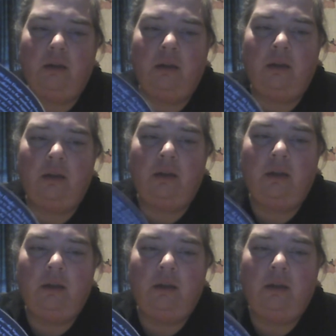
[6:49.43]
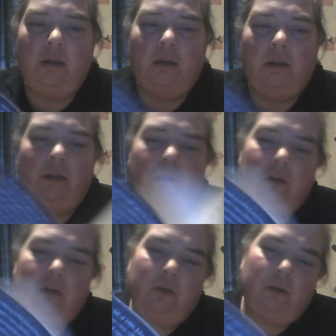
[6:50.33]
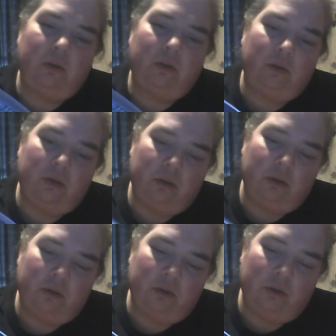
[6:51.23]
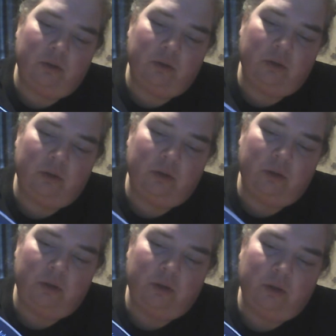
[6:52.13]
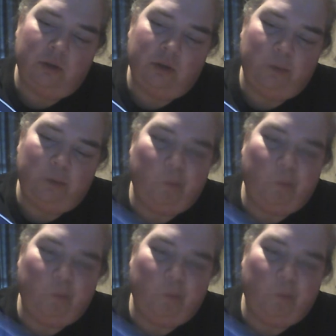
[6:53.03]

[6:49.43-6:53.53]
No one is speaking in this clip.